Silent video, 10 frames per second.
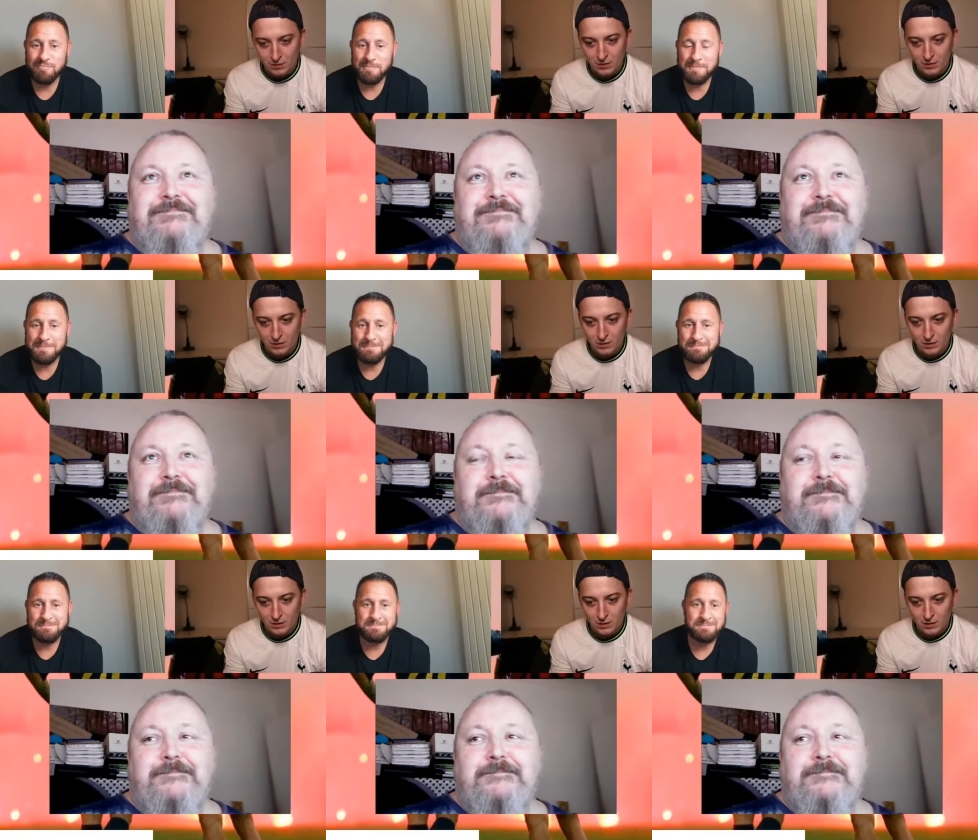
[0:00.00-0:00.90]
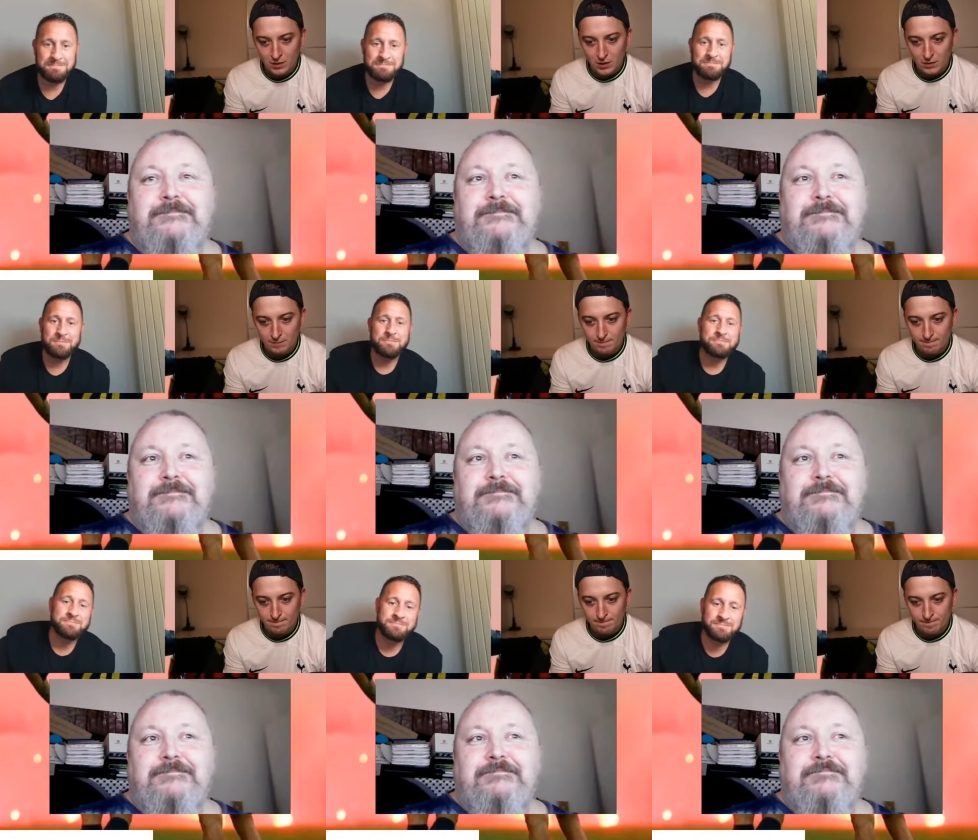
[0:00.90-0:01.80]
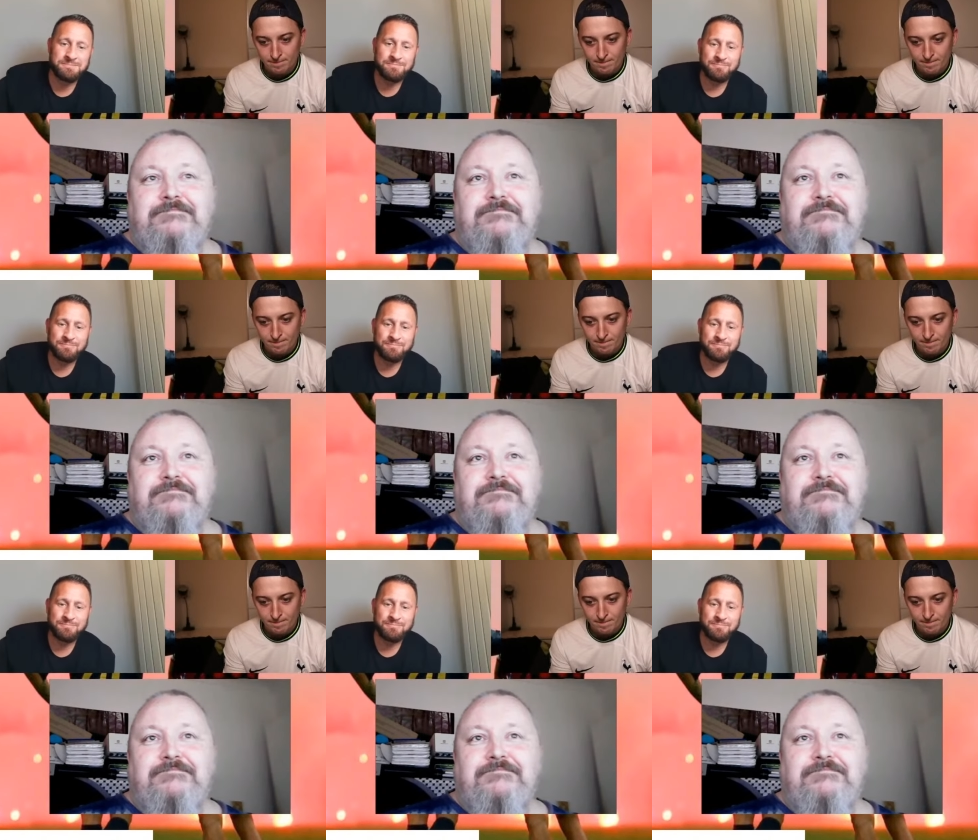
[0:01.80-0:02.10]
[no speech]